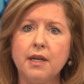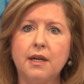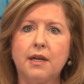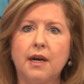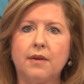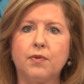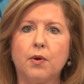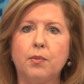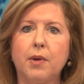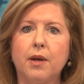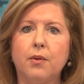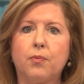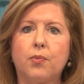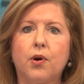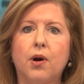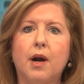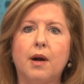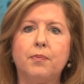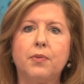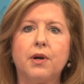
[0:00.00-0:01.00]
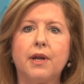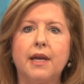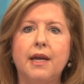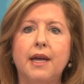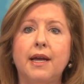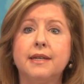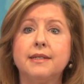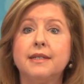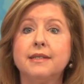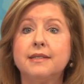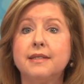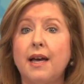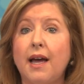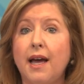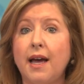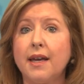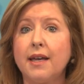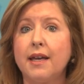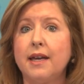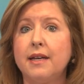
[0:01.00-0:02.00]
government property and
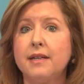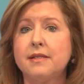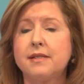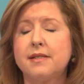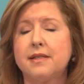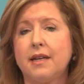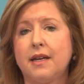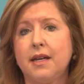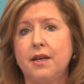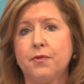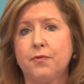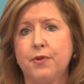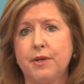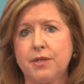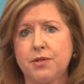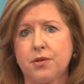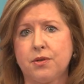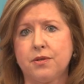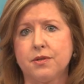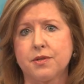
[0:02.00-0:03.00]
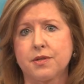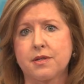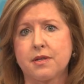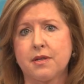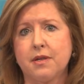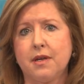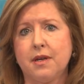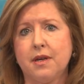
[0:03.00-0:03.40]
attacking city officials.